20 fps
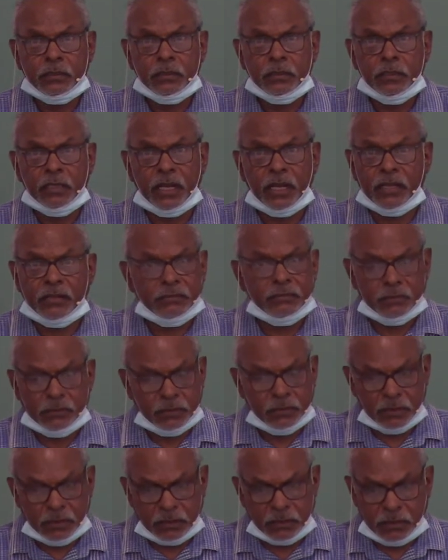You know?
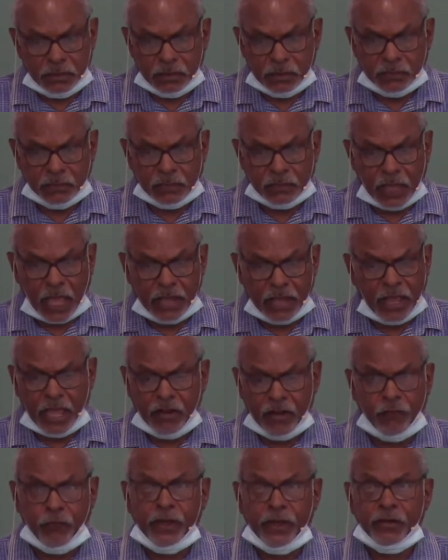And
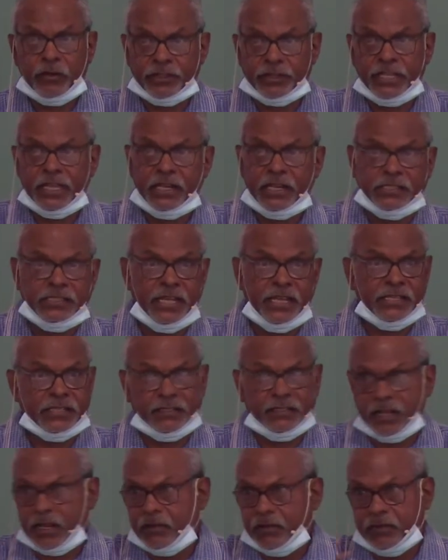if we're not there to teach it, you
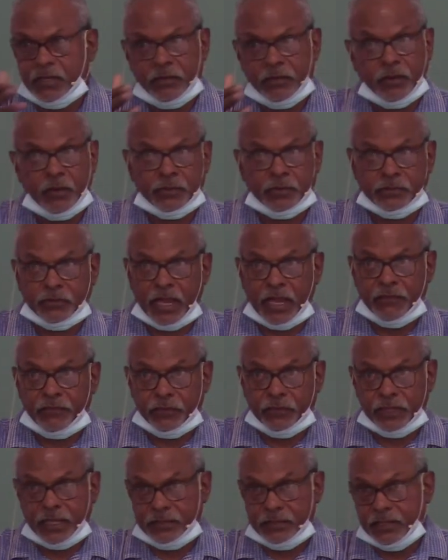know, it was grateful
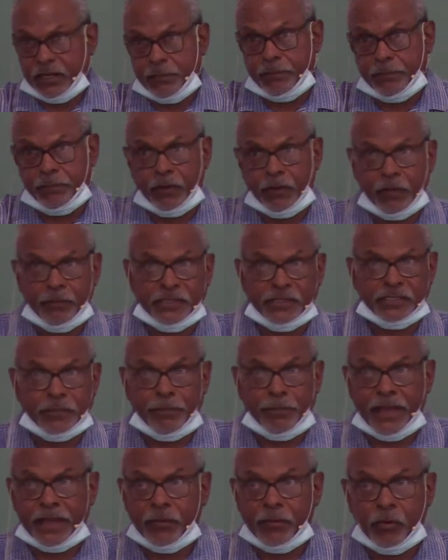that, you know, like Mr.
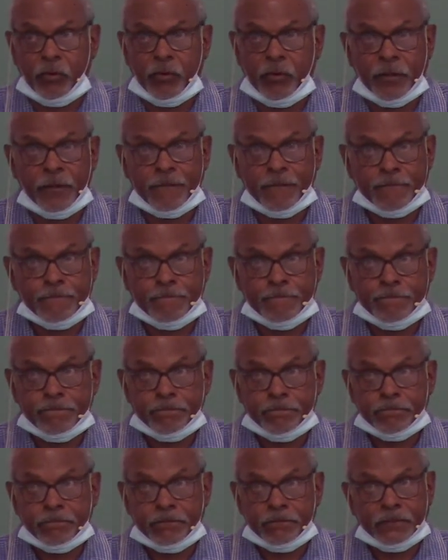Pattermore,
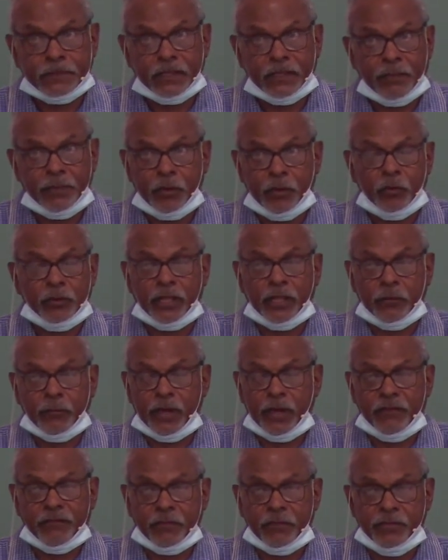coming all that way
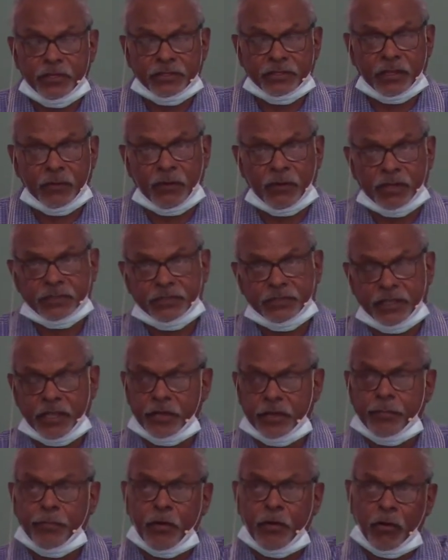from New South Wales to go to
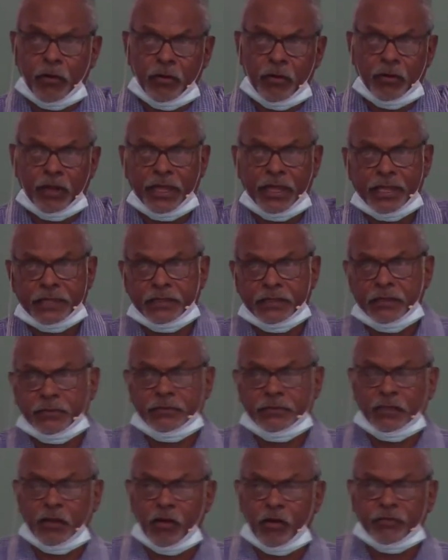Borroloola out in the
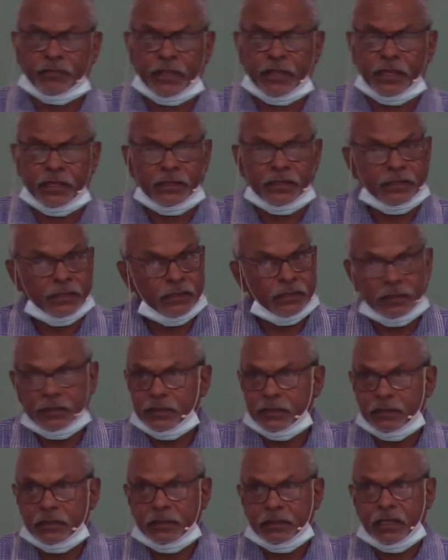Gulf there,
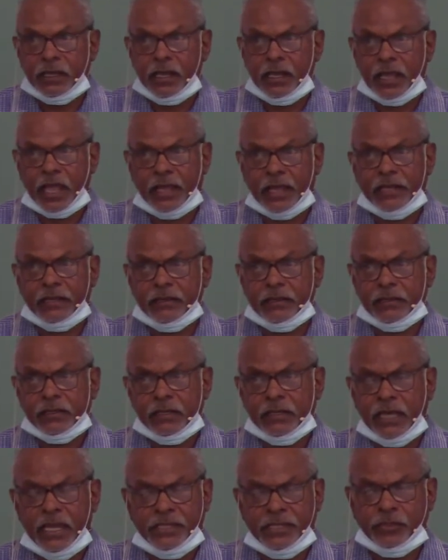and
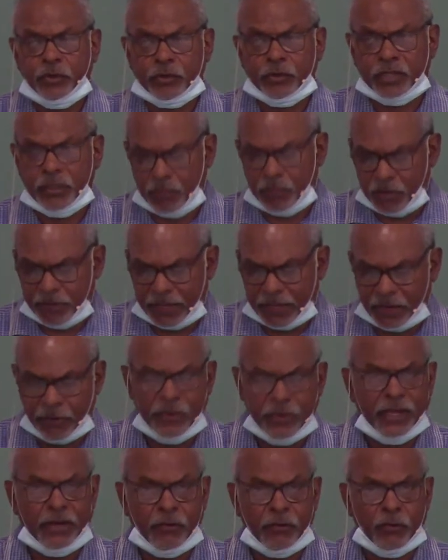he taught them how to
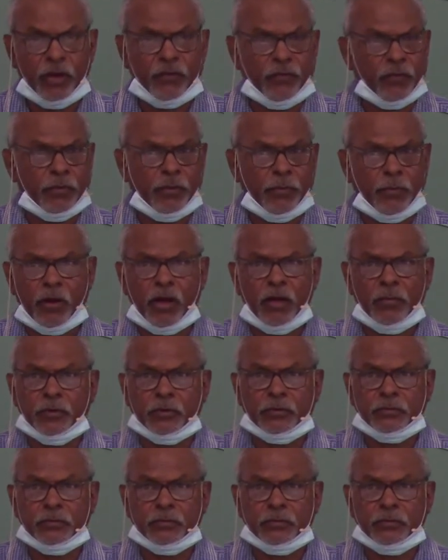read and write from the Bible.